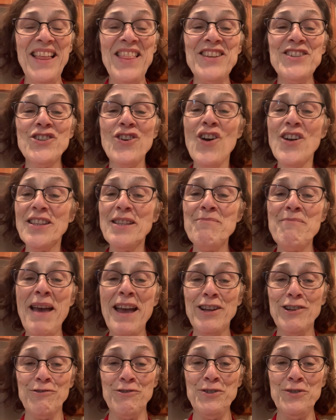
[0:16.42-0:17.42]
Chocolate
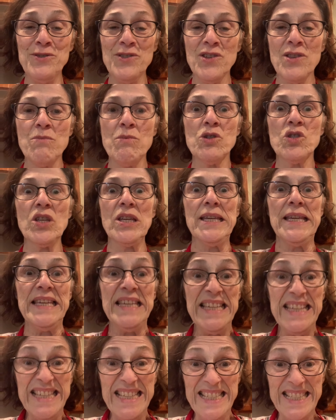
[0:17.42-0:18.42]
macaroons are the most
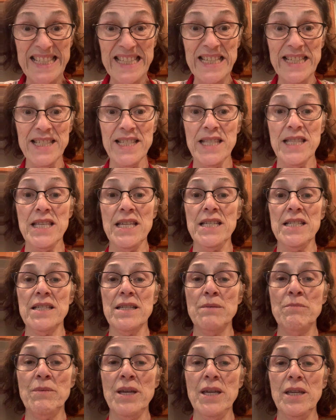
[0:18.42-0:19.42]
easiest thing
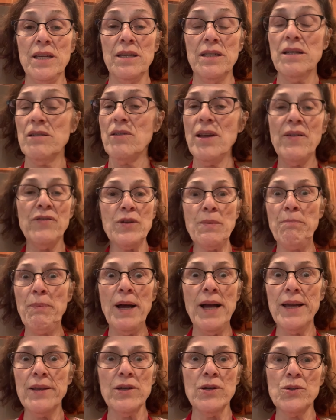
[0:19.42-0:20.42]
to make. You don't have to
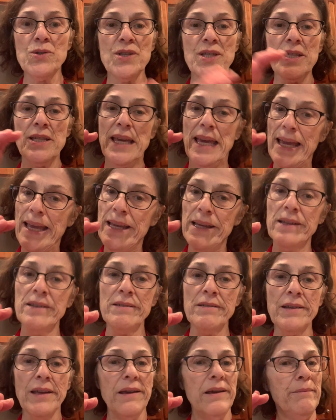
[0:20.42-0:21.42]
buy those
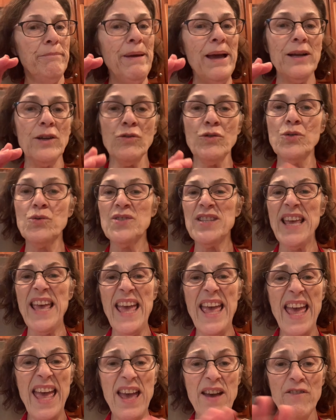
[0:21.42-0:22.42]
canned macaroons
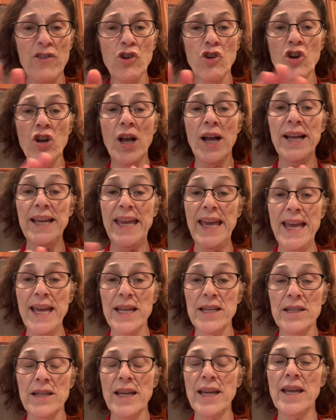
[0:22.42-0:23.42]
ever
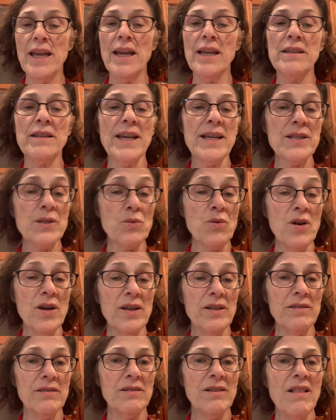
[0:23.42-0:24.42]
again. And guess
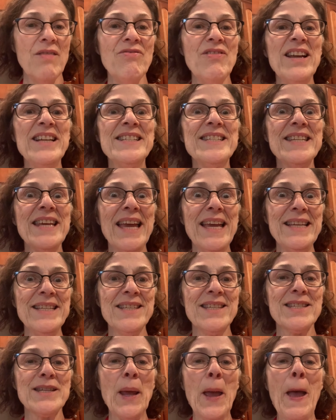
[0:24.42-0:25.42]
what? They
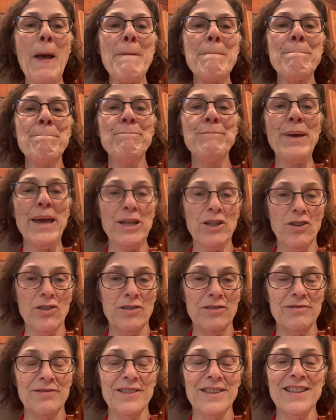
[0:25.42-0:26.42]
taste better.
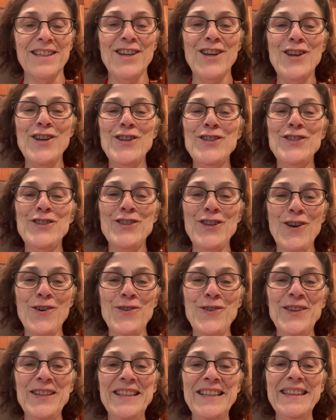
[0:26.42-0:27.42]

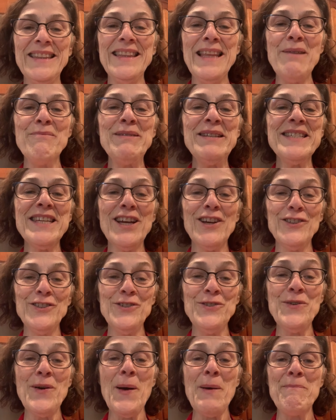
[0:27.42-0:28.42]
So let me tell
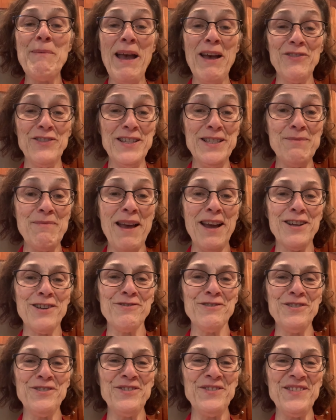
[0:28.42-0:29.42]
you about these
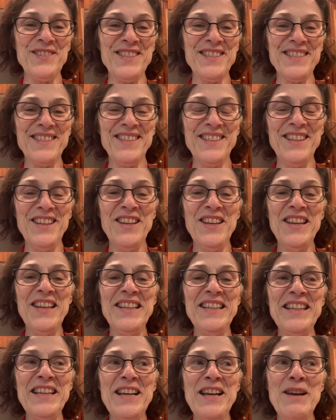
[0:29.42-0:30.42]
macaroons.
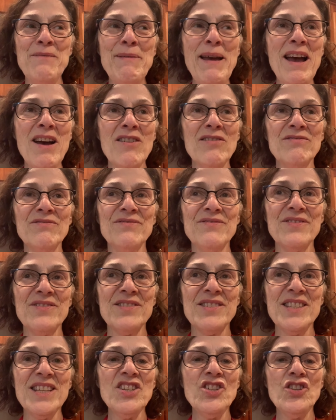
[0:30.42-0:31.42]
About
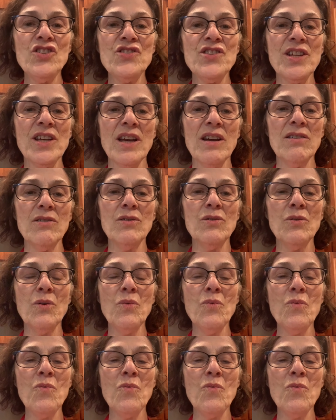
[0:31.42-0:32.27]
6 years ago,